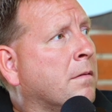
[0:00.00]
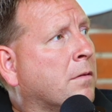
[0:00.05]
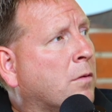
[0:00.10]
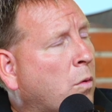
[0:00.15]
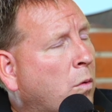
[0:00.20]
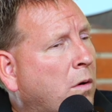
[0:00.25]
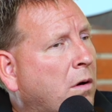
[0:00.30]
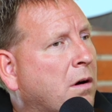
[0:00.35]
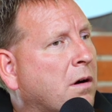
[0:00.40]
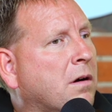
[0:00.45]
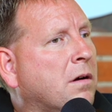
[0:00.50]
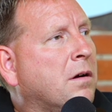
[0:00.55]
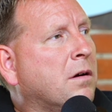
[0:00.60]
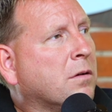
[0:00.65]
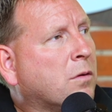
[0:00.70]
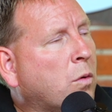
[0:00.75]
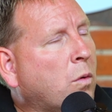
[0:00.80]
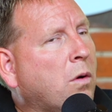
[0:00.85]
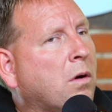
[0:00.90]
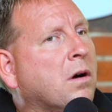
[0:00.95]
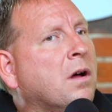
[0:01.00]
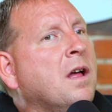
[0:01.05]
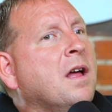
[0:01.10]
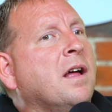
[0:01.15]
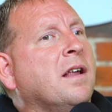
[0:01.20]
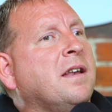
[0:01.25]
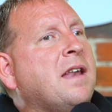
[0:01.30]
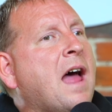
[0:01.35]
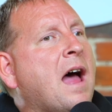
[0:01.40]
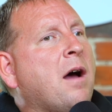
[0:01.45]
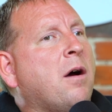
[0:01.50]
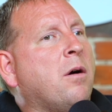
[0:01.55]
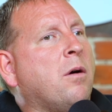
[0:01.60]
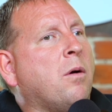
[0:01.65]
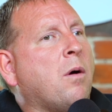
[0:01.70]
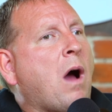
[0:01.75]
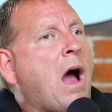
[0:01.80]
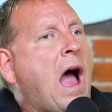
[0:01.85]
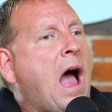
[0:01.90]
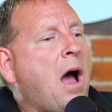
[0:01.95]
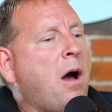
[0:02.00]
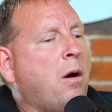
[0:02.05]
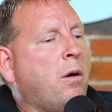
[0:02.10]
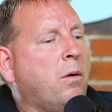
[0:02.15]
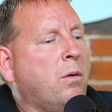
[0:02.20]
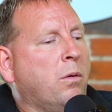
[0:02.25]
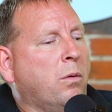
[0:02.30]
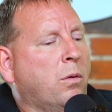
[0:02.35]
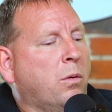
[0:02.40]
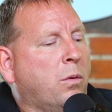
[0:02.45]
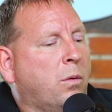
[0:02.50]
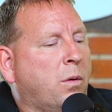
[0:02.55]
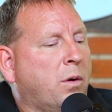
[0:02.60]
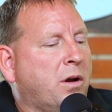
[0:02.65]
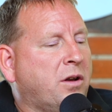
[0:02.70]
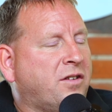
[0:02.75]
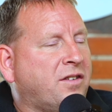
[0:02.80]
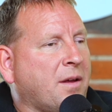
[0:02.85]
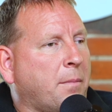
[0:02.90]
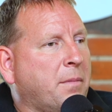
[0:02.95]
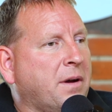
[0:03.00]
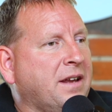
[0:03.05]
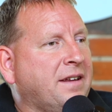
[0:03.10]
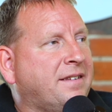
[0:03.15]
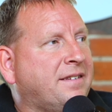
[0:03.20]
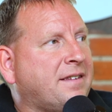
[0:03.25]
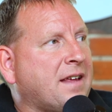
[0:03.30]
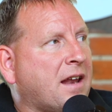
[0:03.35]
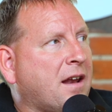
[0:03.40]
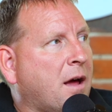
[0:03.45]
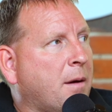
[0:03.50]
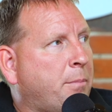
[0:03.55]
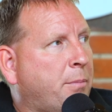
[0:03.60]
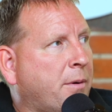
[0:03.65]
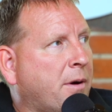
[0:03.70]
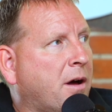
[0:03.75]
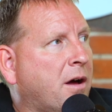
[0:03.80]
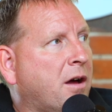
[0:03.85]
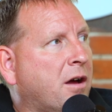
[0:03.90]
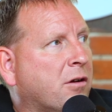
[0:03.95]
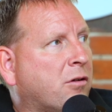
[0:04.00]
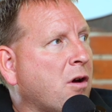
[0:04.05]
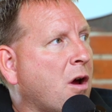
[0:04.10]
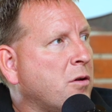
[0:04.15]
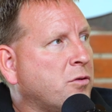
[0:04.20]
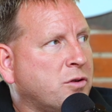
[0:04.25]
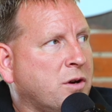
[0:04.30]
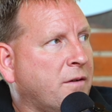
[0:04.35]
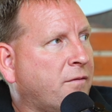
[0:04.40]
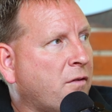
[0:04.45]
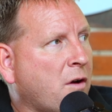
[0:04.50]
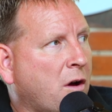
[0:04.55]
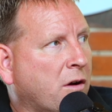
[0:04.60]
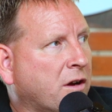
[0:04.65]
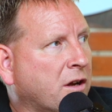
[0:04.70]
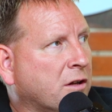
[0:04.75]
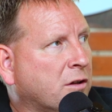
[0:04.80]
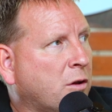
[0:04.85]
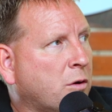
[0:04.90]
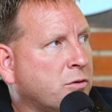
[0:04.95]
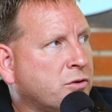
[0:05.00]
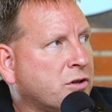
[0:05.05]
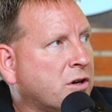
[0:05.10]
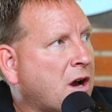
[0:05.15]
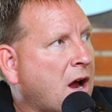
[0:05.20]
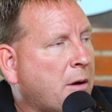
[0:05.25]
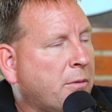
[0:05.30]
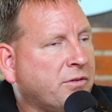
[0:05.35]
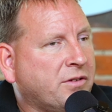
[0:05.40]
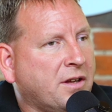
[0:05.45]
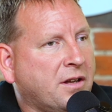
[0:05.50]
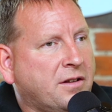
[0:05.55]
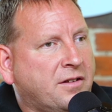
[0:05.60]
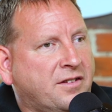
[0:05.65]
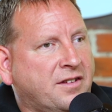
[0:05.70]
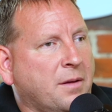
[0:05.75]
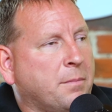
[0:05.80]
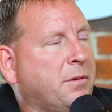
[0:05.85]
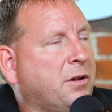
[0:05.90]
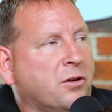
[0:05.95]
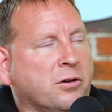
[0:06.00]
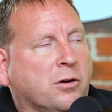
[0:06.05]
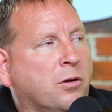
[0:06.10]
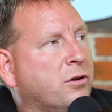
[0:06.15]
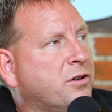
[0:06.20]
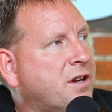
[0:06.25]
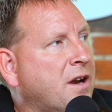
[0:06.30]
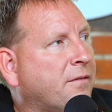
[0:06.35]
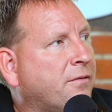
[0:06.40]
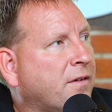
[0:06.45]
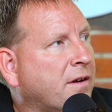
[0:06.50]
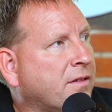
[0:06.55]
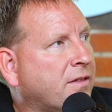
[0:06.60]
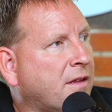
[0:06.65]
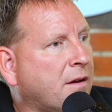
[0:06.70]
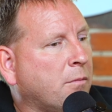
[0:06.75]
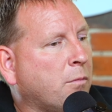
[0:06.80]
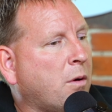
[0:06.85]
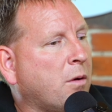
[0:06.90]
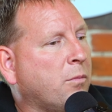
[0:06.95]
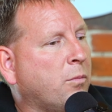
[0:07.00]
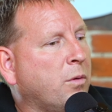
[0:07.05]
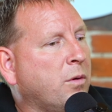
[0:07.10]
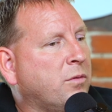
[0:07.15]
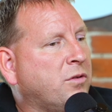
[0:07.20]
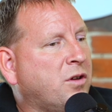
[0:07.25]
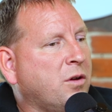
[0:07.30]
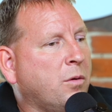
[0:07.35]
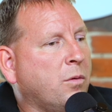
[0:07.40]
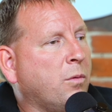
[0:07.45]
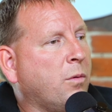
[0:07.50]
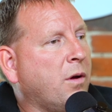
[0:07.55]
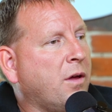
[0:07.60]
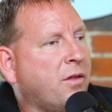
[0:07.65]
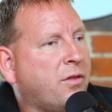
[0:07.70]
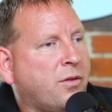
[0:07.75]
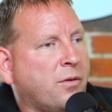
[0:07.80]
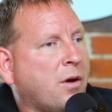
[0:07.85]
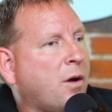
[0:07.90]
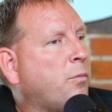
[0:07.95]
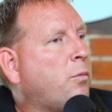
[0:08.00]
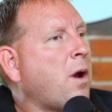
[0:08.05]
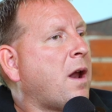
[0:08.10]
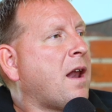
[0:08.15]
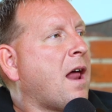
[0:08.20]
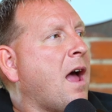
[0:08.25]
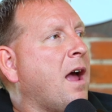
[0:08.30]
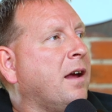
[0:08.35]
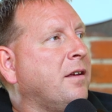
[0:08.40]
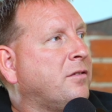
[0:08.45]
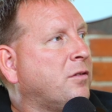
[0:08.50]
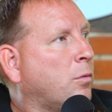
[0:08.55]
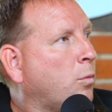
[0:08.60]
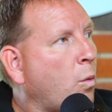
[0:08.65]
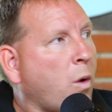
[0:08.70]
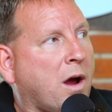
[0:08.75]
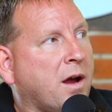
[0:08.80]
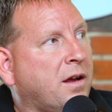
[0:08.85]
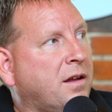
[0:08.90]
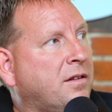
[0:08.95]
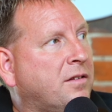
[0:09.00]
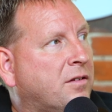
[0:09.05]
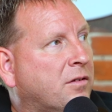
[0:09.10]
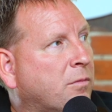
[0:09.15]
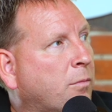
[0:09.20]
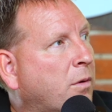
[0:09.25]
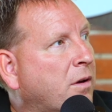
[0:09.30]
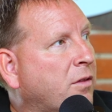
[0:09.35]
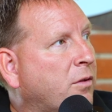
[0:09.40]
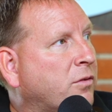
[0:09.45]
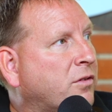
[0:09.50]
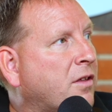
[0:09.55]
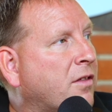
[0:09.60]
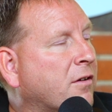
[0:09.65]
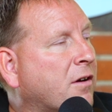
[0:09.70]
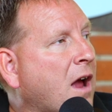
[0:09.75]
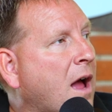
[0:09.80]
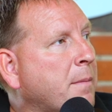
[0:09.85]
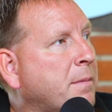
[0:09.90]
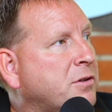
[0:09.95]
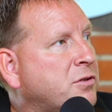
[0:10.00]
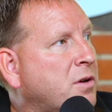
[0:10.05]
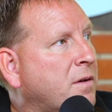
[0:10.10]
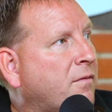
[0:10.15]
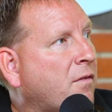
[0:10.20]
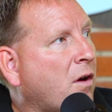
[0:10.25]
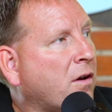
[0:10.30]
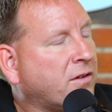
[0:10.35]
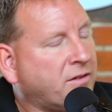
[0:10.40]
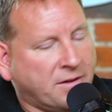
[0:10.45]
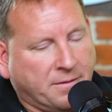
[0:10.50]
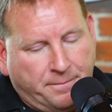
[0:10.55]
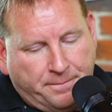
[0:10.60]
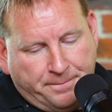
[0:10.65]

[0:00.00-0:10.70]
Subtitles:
Cool. Now, how would somebody set up a crown tree frog enclosure? How is it similar or different than what we would do with red eyes or whites or one of those other common tree frogs?